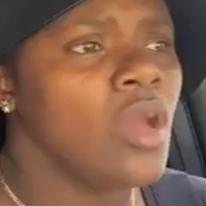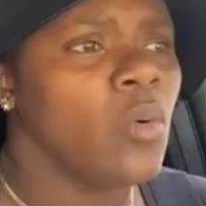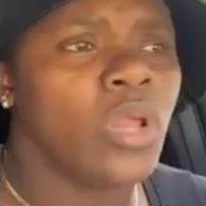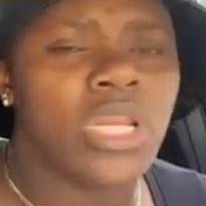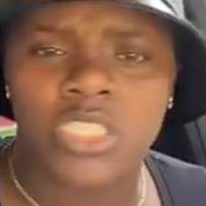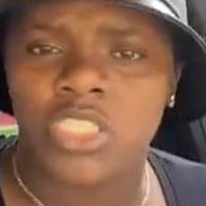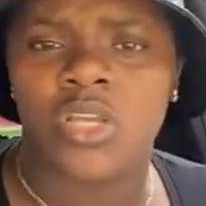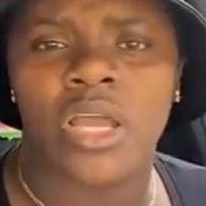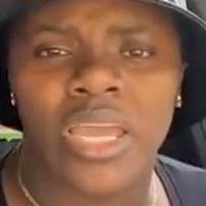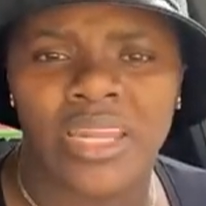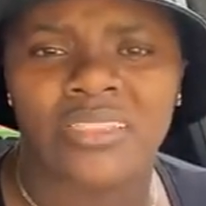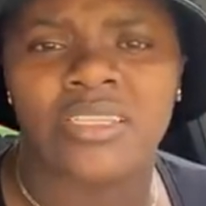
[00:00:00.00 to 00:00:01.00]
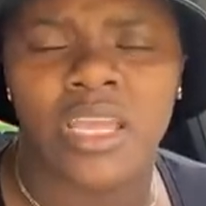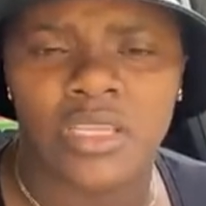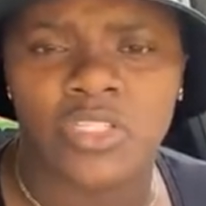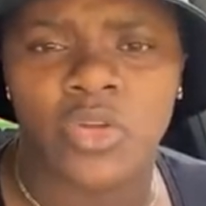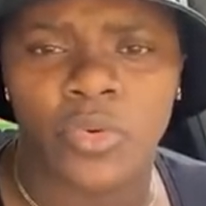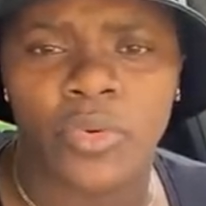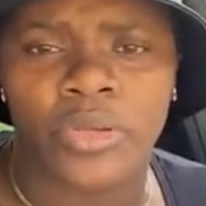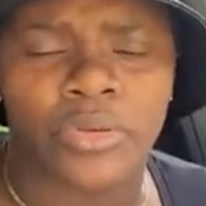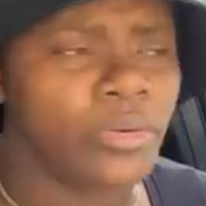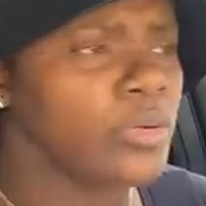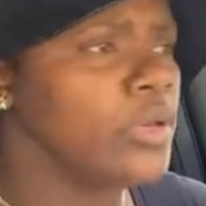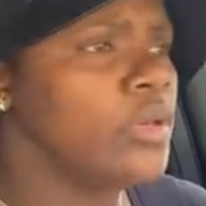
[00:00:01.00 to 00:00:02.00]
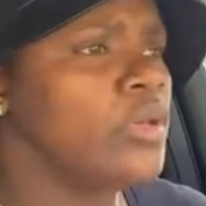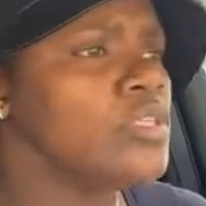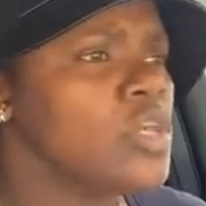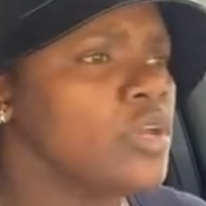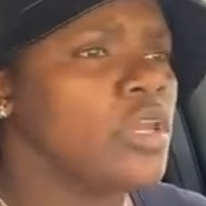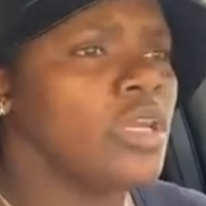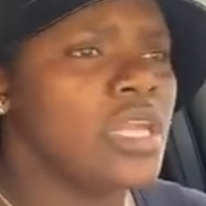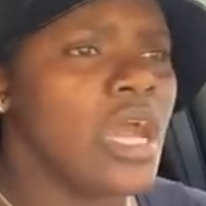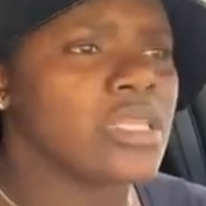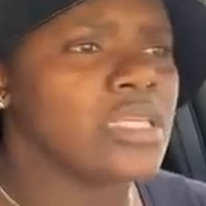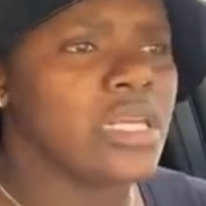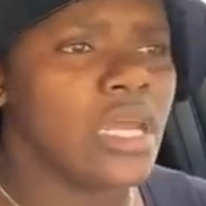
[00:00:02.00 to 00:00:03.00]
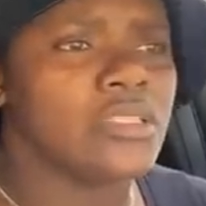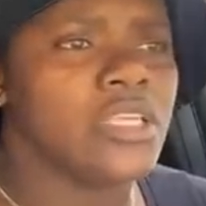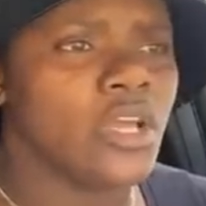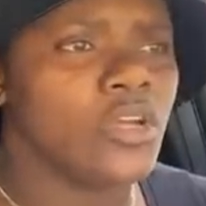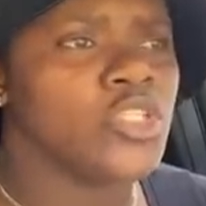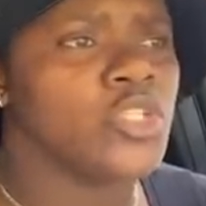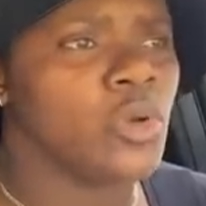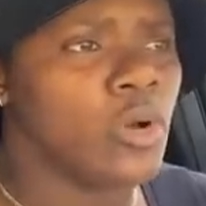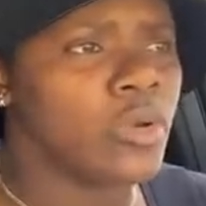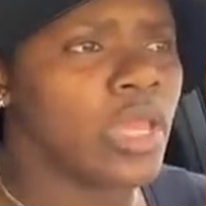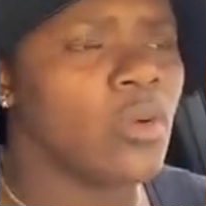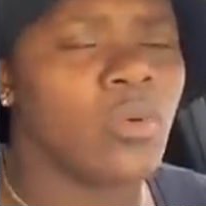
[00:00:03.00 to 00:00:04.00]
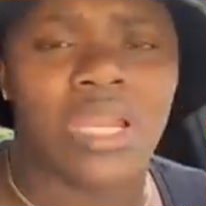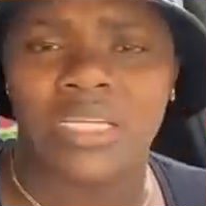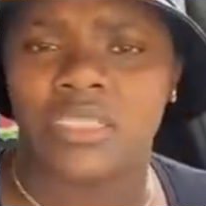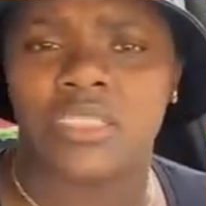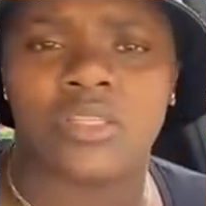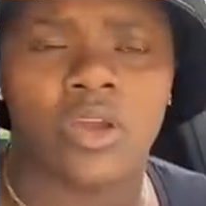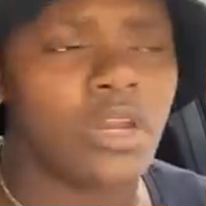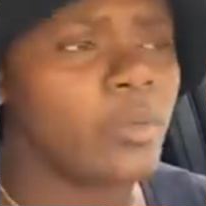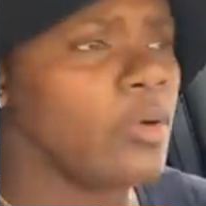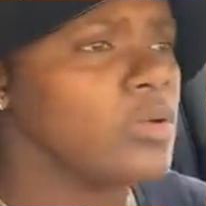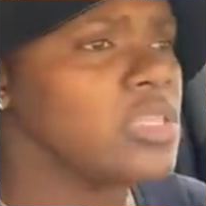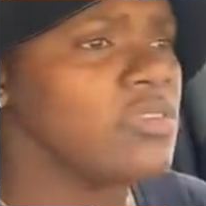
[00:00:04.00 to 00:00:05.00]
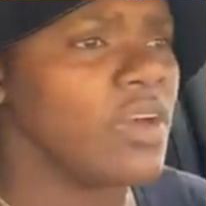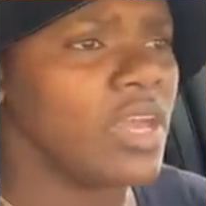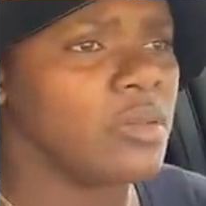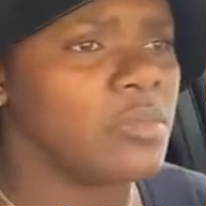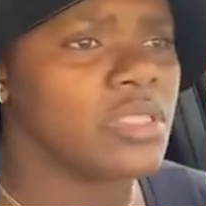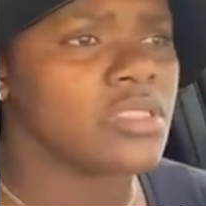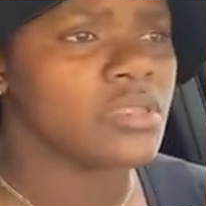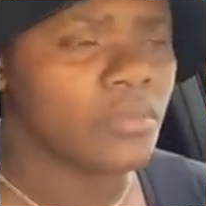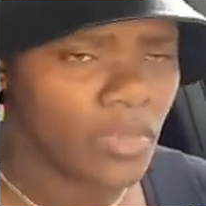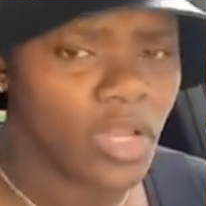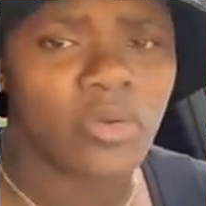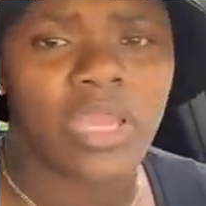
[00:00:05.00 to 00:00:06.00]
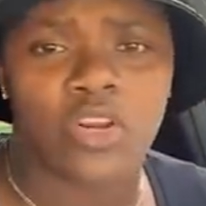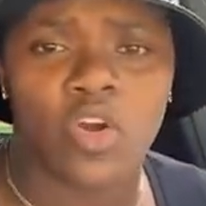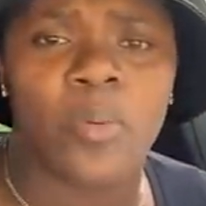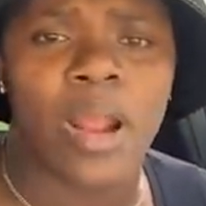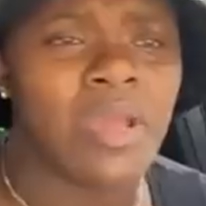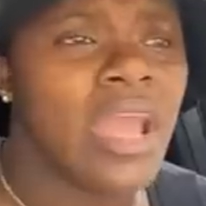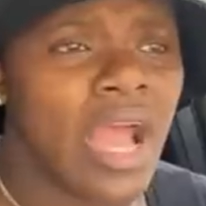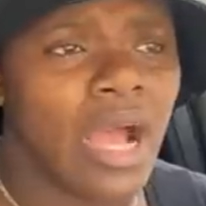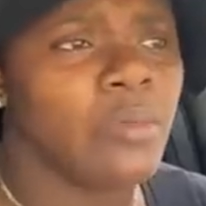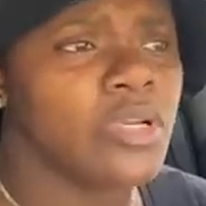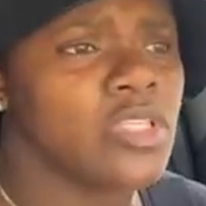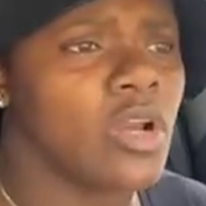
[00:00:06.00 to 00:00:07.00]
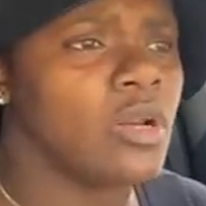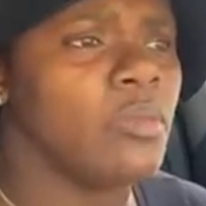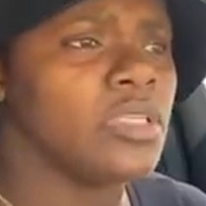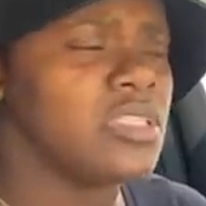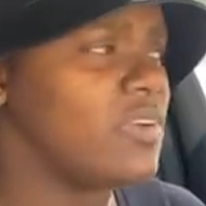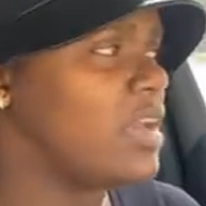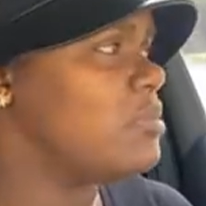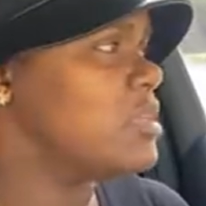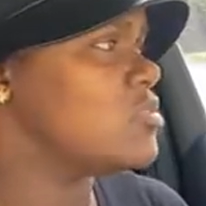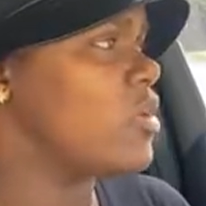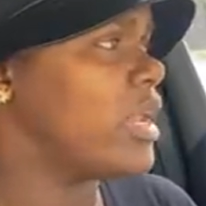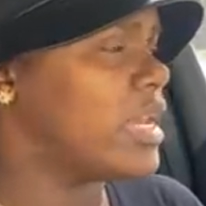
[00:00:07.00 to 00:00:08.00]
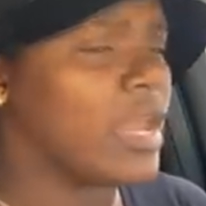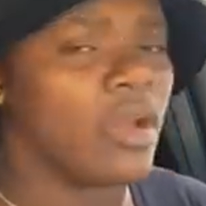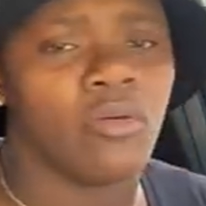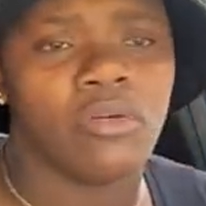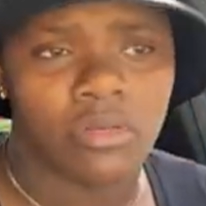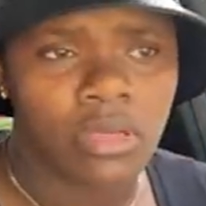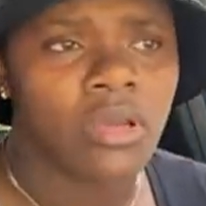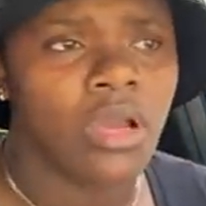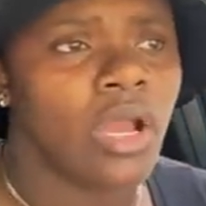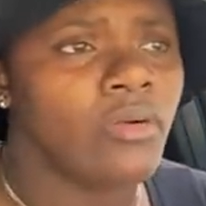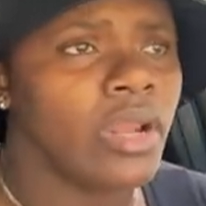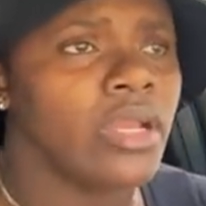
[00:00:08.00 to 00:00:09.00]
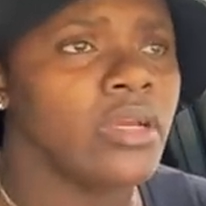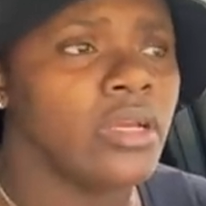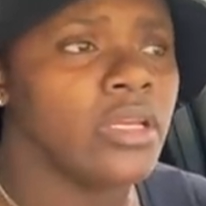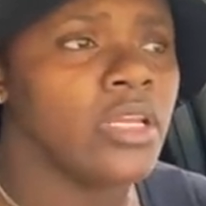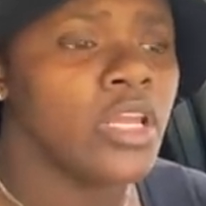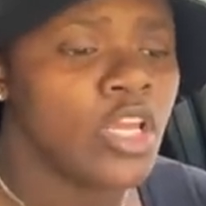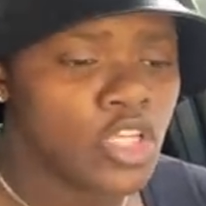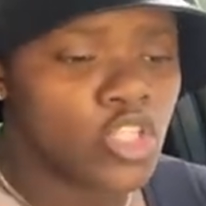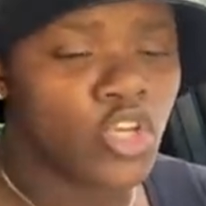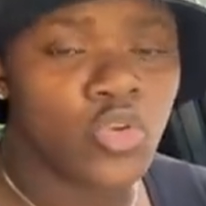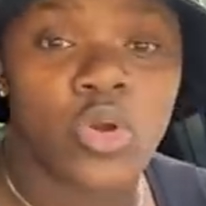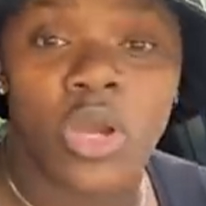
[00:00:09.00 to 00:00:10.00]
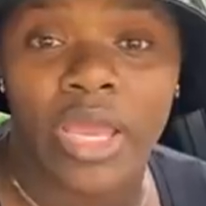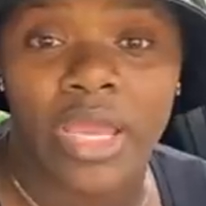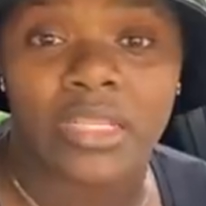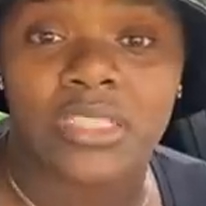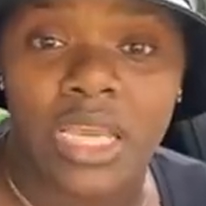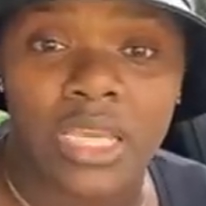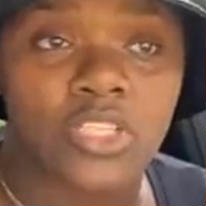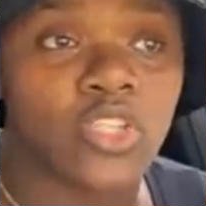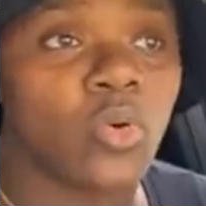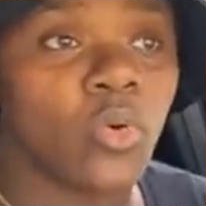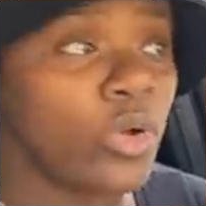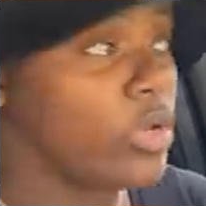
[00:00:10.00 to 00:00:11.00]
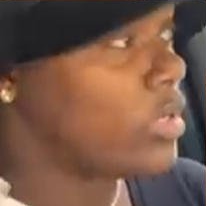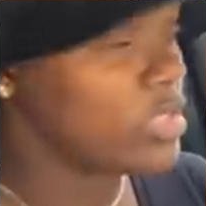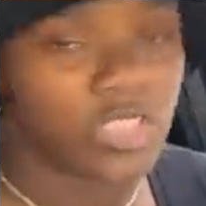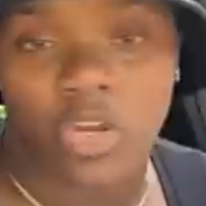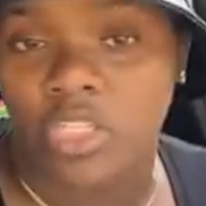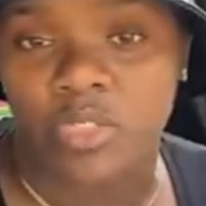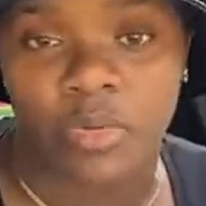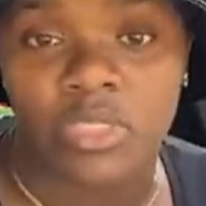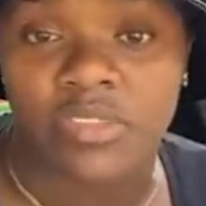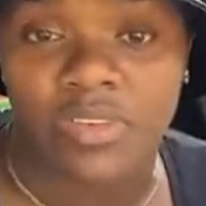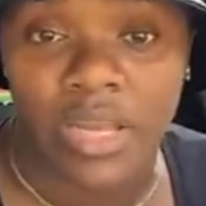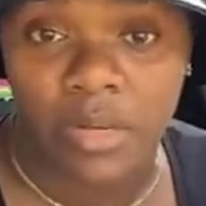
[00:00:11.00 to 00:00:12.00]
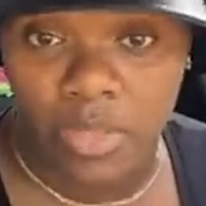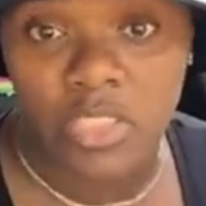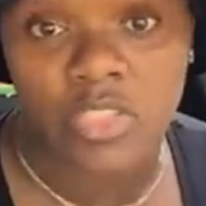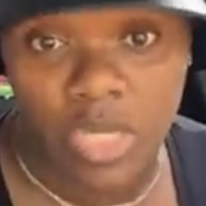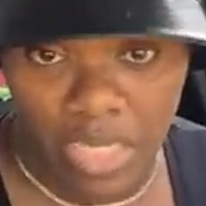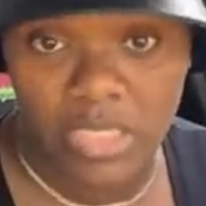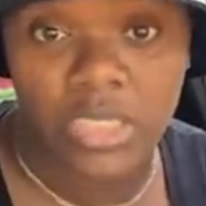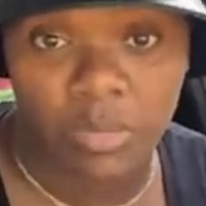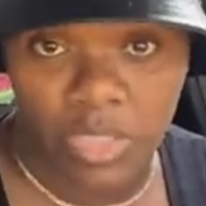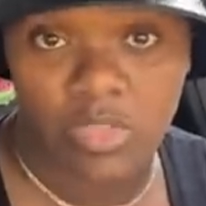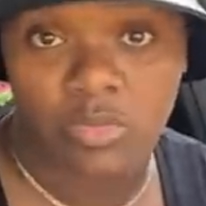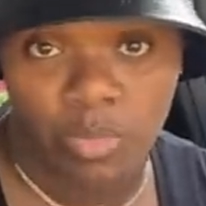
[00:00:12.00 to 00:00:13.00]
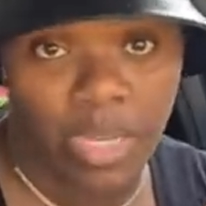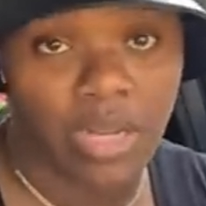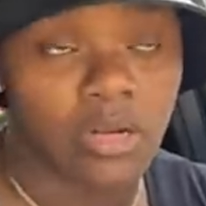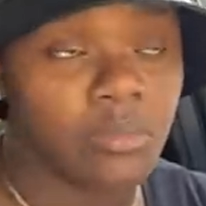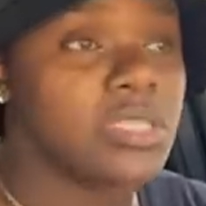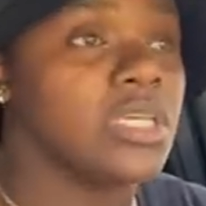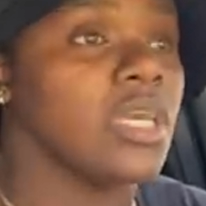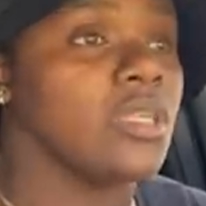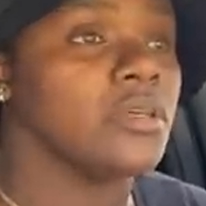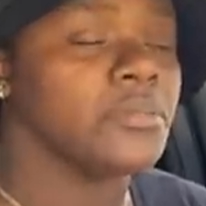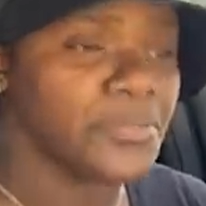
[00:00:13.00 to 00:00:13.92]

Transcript: well, let's just go ahead and change the oil. So your doctor now tells you, okay, well, let's just start the multivitamins. Okay, no problem. I'm going to start the multivitamins right now. All right, good. So you go ahead and change the oil and start your multivitamins. You guys see me pairing them together.